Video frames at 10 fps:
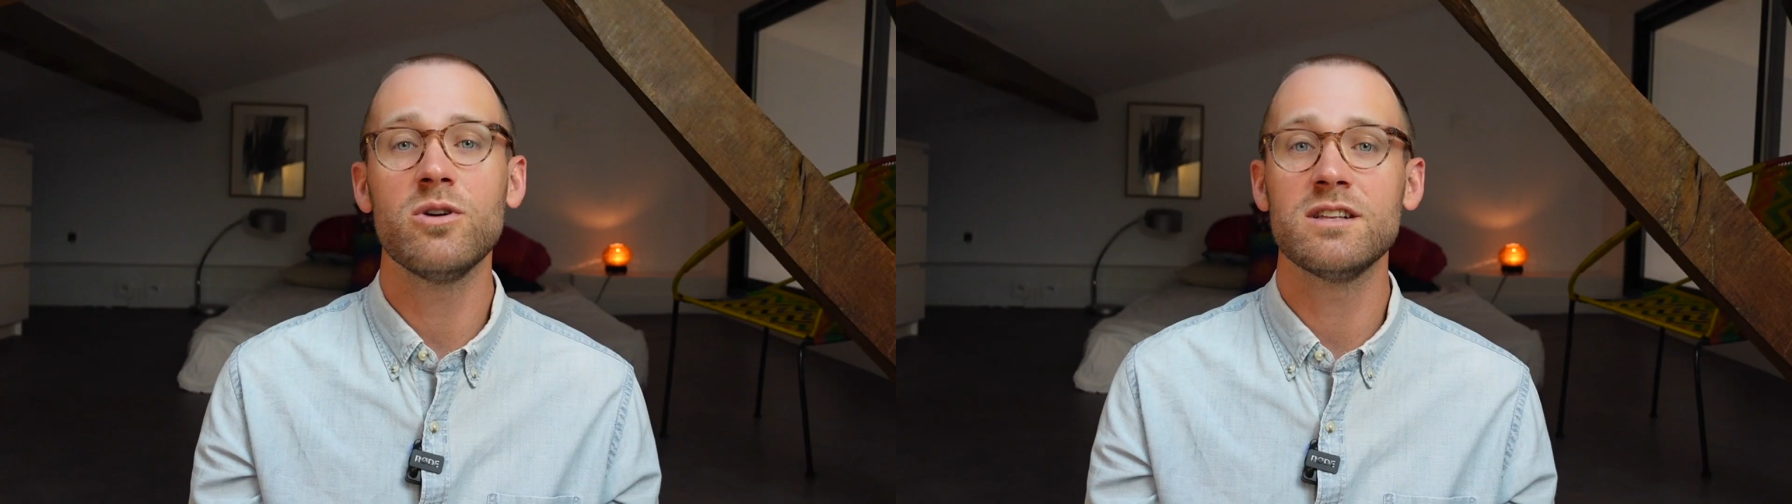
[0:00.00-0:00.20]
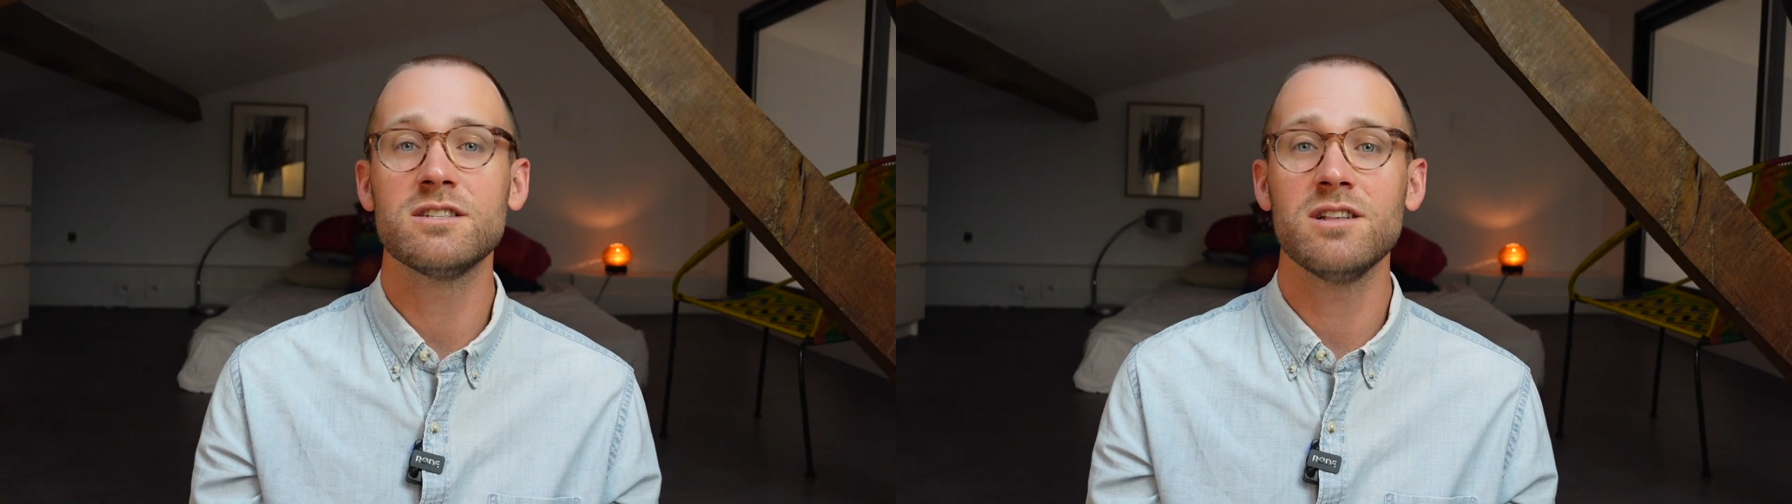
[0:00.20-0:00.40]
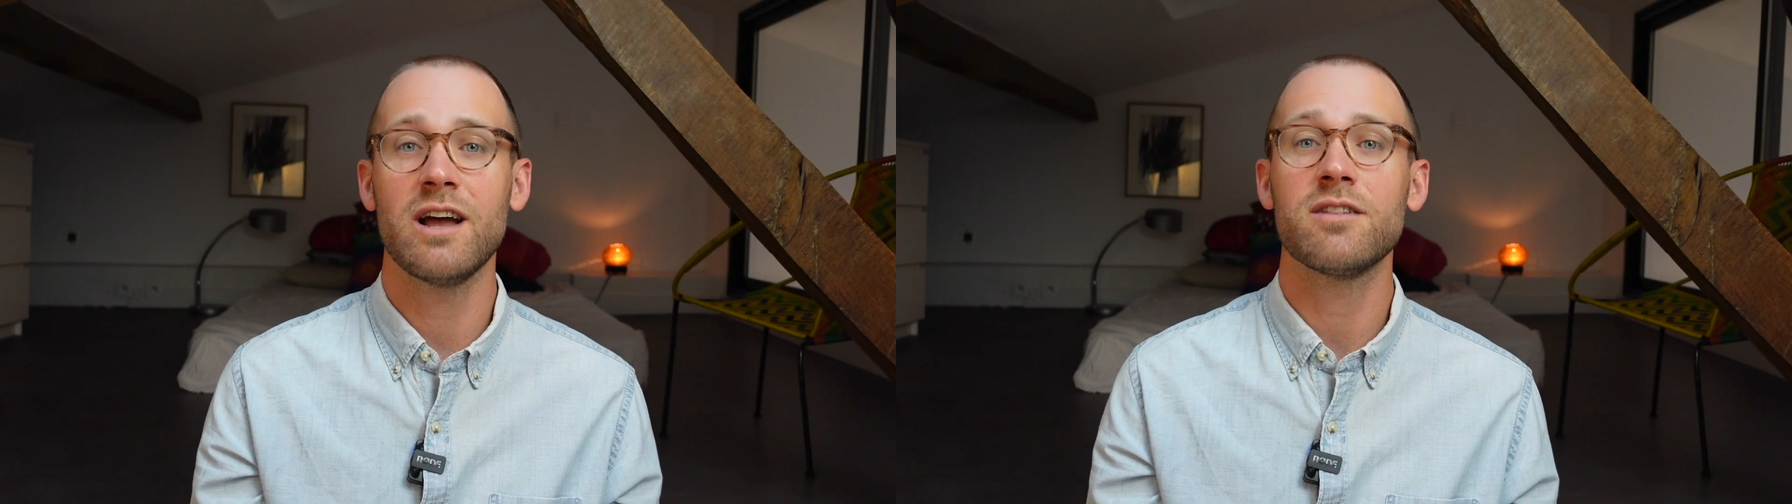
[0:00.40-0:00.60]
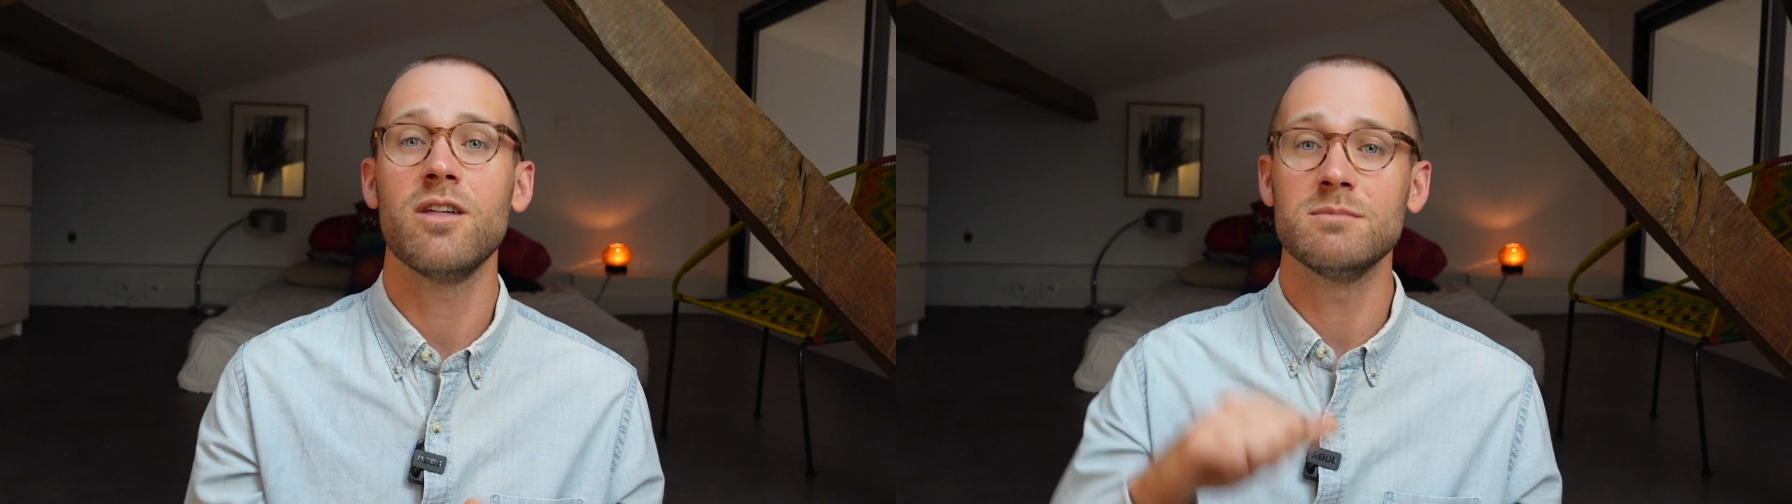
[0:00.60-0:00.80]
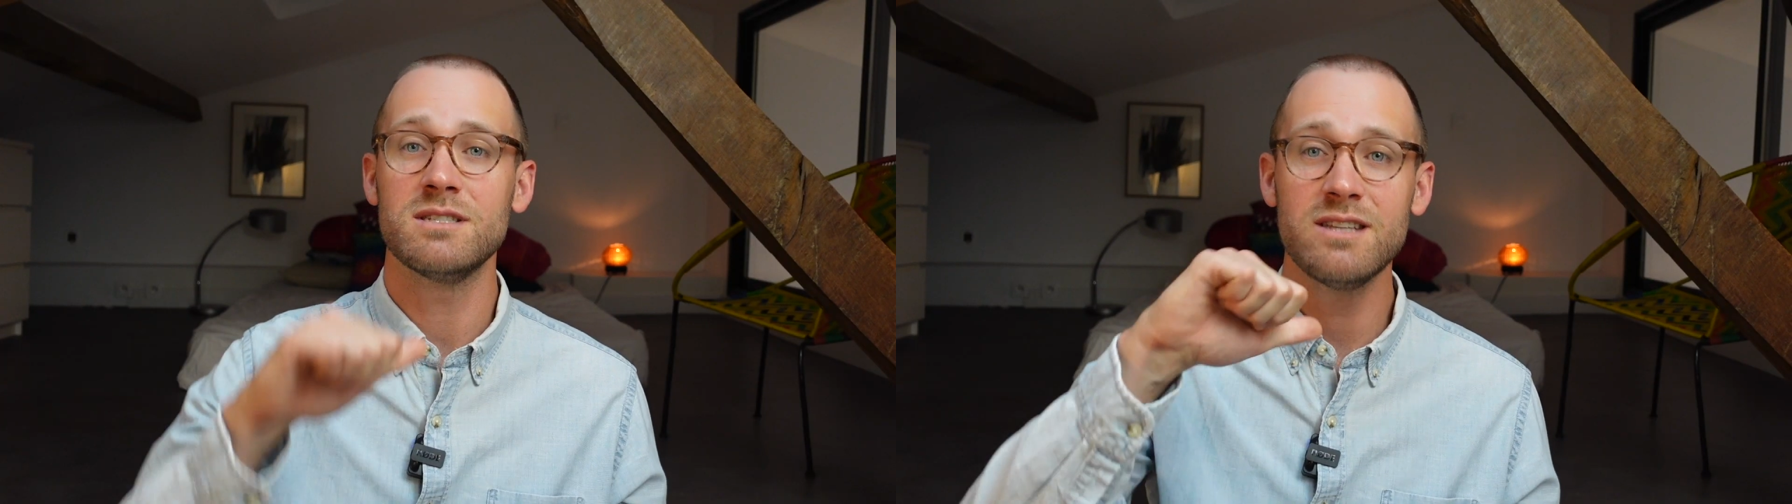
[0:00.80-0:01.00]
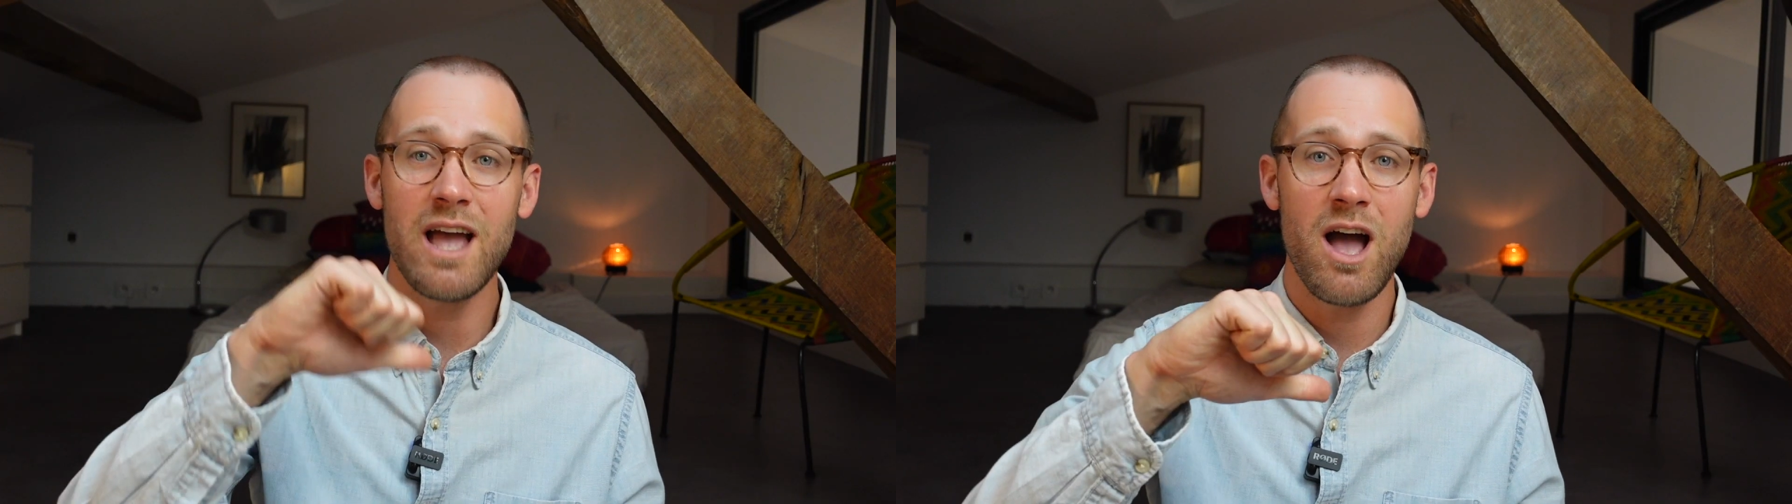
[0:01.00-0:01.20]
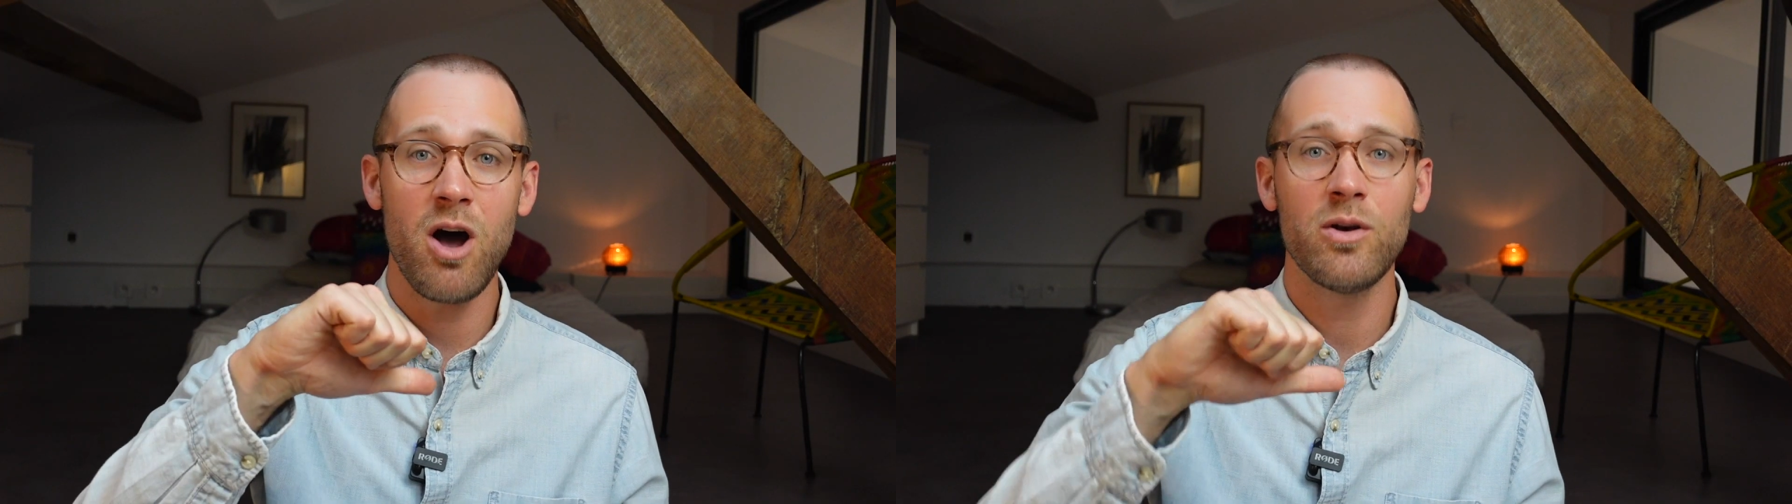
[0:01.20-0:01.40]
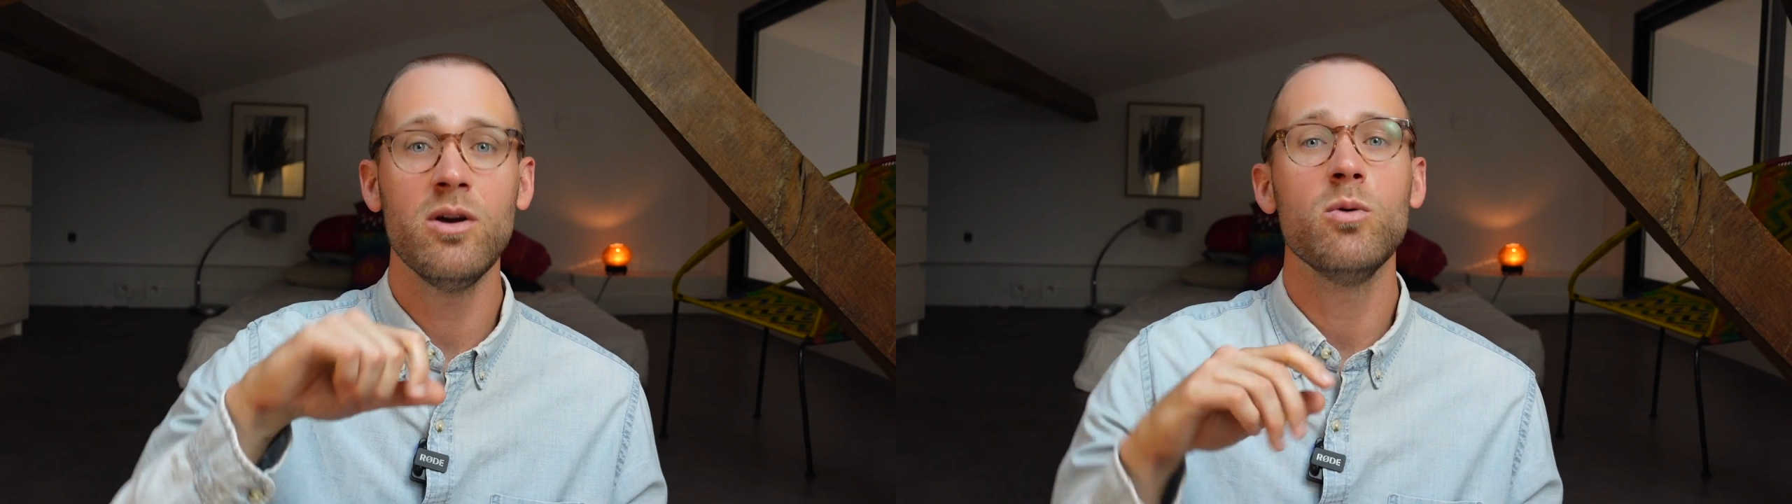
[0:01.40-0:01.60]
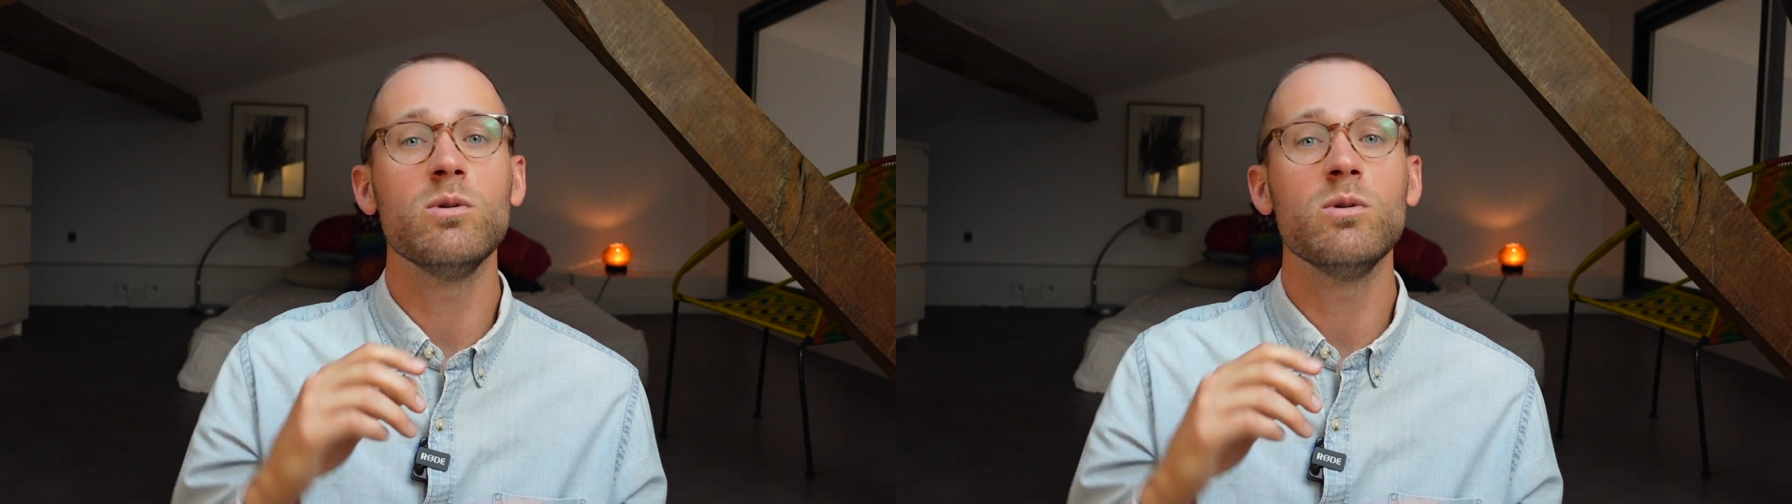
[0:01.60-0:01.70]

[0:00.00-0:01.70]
you can select thumbs down,